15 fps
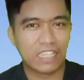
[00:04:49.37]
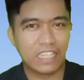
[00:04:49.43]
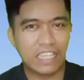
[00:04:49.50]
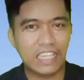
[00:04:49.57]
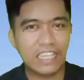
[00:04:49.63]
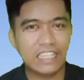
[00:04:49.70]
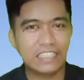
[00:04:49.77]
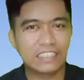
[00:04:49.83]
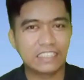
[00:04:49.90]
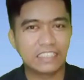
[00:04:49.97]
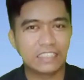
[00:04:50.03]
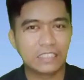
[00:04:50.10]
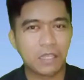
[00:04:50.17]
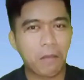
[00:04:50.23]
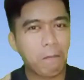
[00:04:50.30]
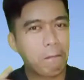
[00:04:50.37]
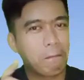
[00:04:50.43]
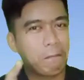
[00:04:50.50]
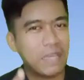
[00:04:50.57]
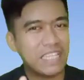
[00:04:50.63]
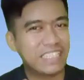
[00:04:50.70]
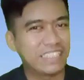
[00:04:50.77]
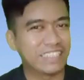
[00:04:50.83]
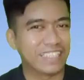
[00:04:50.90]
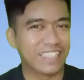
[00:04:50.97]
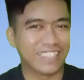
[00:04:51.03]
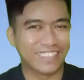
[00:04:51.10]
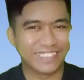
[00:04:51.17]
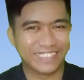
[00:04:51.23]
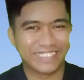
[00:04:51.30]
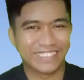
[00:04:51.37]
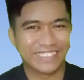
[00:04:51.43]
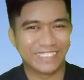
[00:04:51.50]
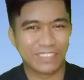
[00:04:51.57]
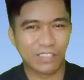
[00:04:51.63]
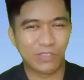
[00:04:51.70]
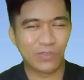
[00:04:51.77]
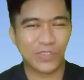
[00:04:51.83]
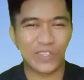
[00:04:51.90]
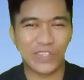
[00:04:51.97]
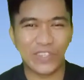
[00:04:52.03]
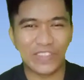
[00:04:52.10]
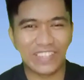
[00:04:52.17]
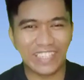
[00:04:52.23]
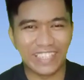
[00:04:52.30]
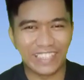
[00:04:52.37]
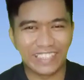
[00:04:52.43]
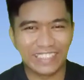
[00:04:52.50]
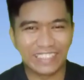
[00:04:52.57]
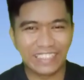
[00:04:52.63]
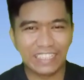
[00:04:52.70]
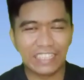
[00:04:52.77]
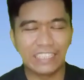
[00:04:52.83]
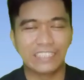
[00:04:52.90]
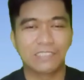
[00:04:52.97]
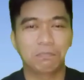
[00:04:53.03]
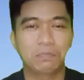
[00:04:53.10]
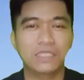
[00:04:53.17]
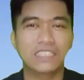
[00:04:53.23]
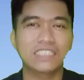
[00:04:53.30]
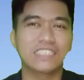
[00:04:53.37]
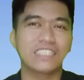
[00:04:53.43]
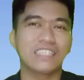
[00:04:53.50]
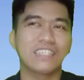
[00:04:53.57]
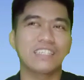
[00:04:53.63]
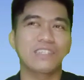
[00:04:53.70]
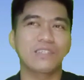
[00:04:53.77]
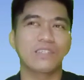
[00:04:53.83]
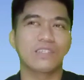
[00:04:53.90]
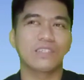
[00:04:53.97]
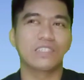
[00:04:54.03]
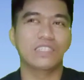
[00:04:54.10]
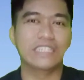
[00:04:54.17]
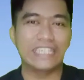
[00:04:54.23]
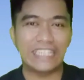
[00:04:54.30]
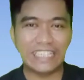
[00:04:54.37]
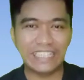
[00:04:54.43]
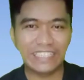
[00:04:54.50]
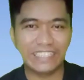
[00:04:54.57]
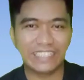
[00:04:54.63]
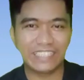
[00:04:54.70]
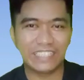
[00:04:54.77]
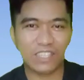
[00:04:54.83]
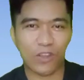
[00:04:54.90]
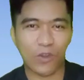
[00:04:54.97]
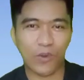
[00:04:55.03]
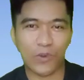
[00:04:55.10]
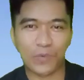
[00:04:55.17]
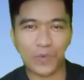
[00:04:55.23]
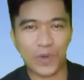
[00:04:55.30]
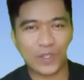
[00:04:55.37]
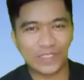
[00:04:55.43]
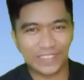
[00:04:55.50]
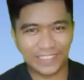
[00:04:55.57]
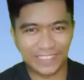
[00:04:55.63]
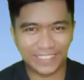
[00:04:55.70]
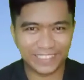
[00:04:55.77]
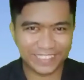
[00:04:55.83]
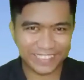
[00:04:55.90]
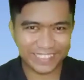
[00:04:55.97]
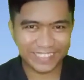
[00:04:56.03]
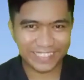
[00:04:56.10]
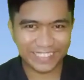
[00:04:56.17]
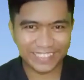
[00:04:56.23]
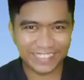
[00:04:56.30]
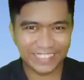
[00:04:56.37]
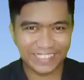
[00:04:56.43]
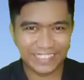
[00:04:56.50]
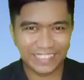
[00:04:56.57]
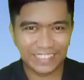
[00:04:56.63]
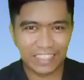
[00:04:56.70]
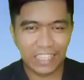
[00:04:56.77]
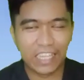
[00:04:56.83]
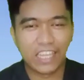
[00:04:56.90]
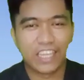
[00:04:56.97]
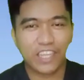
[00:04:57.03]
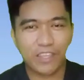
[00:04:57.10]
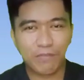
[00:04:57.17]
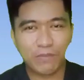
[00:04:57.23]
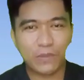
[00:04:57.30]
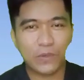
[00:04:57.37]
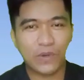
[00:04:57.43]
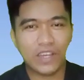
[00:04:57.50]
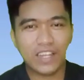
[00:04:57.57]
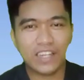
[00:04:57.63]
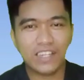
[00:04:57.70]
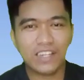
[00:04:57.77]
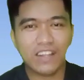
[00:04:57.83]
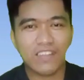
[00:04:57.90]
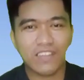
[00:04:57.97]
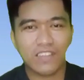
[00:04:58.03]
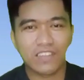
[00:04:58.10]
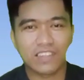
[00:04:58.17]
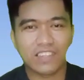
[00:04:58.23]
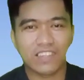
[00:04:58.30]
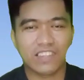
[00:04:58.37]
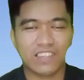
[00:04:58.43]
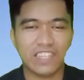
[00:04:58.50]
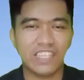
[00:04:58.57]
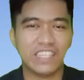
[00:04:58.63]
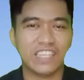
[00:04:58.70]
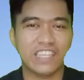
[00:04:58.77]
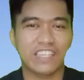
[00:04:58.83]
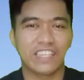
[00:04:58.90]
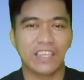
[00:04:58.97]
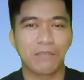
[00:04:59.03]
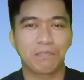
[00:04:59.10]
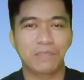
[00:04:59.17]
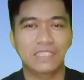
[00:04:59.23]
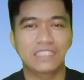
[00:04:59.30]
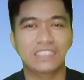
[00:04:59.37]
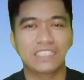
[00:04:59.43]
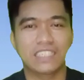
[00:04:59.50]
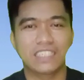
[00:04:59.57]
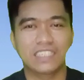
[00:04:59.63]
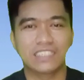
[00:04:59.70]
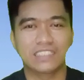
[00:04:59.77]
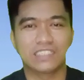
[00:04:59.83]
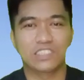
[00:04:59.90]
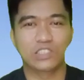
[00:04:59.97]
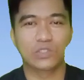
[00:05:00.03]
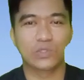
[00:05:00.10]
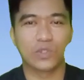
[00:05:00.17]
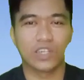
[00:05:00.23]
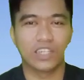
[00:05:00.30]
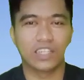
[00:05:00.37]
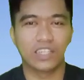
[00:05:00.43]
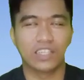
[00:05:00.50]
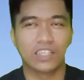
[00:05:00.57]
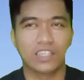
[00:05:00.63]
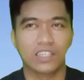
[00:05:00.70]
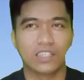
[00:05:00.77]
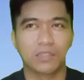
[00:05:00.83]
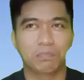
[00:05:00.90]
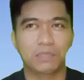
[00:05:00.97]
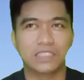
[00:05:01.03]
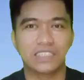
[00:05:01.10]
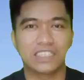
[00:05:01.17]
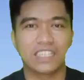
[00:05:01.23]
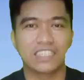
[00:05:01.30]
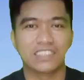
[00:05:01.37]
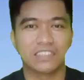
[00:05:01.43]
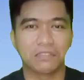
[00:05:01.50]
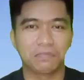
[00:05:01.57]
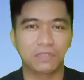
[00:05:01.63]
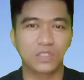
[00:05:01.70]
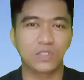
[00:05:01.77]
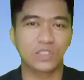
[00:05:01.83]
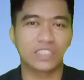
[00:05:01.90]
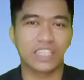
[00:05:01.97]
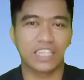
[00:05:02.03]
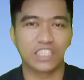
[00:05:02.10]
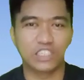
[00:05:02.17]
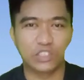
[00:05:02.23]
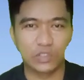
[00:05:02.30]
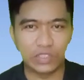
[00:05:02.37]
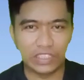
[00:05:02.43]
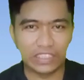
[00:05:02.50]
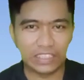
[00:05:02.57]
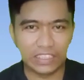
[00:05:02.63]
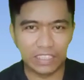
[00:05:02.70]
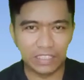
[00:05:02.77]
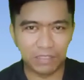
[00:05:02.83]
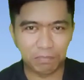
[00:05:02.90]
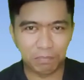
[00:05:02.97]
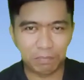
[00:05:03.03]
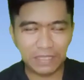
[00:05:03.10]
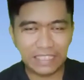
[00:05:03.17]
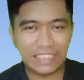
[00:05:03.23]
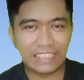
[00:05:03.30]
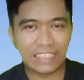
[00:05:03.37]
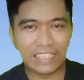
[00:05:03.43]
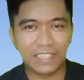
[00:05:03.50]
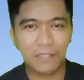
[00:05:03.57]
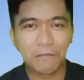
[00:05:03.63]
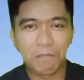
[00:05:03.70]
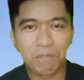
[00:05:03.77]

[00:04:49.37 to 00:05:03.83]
It's pizza. What do you think? Is pizza needs or wants? If you are thinking that pizza is a food and you need the pizza,